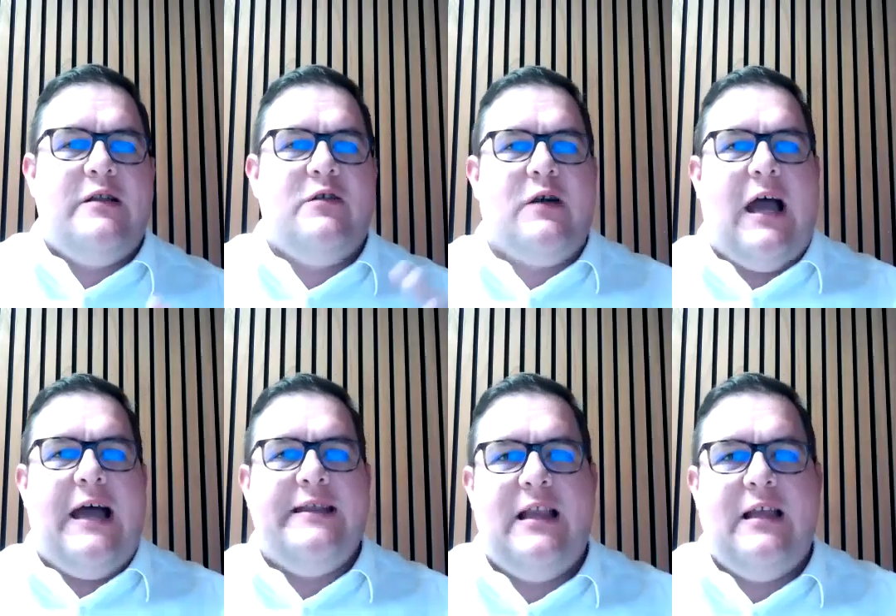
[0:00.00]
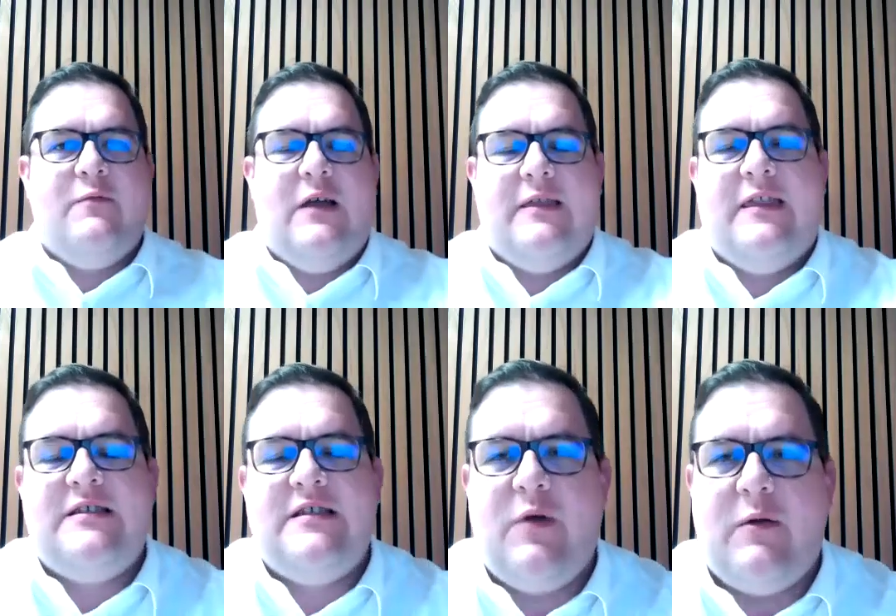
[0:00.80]
you're handling
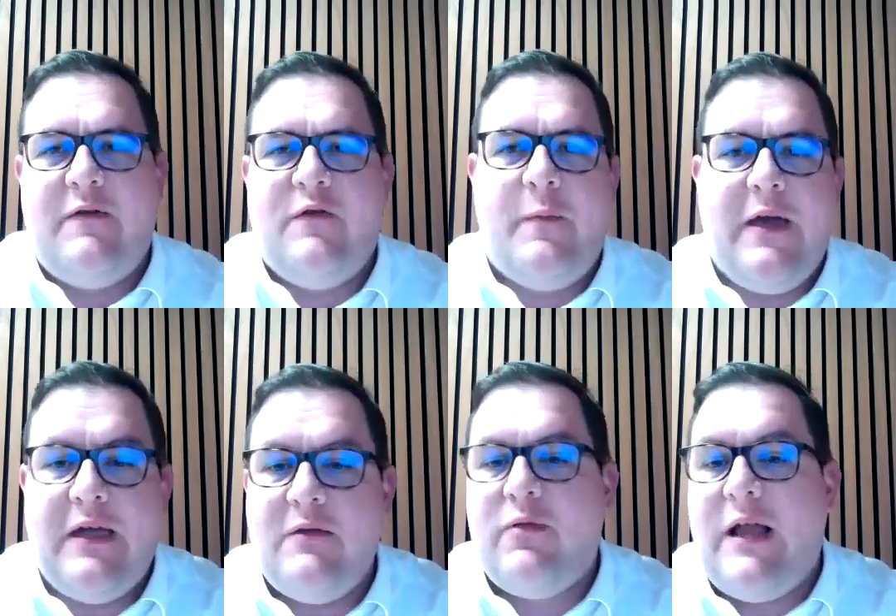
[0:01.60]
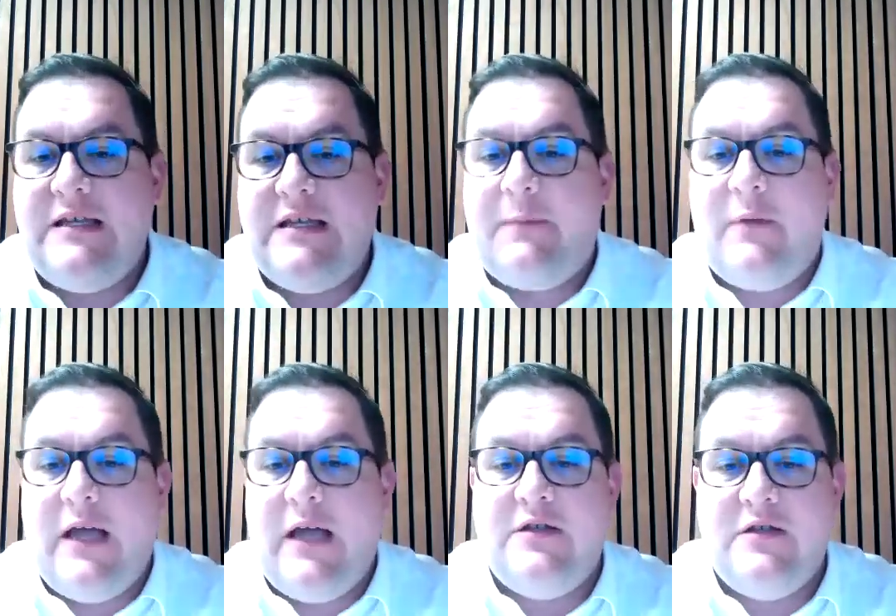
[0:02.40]
this is probably for pick and place
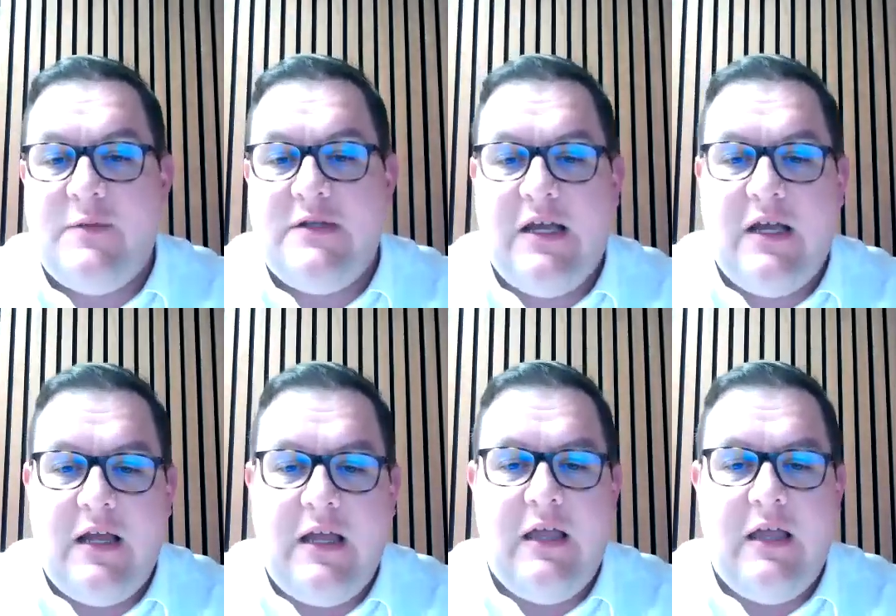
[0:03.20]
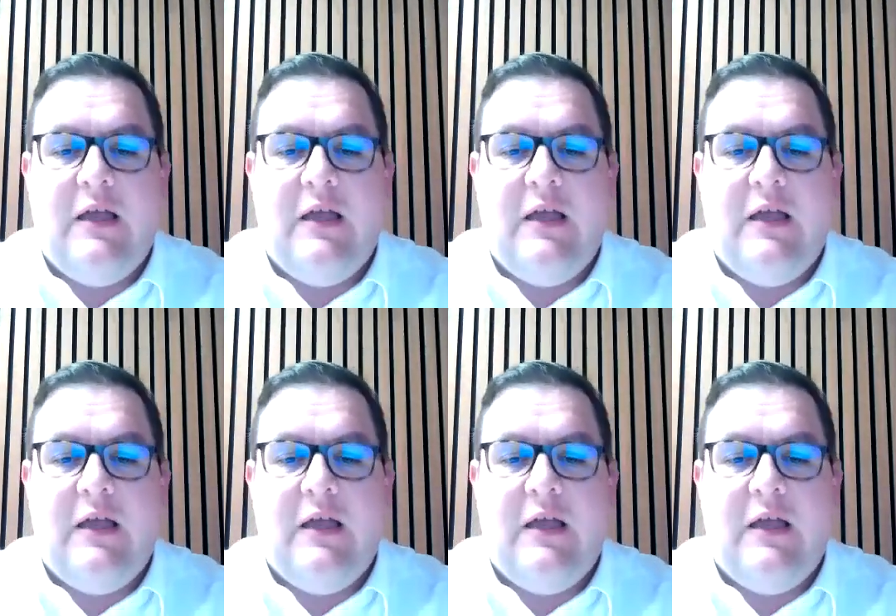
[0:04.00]
applications particularly.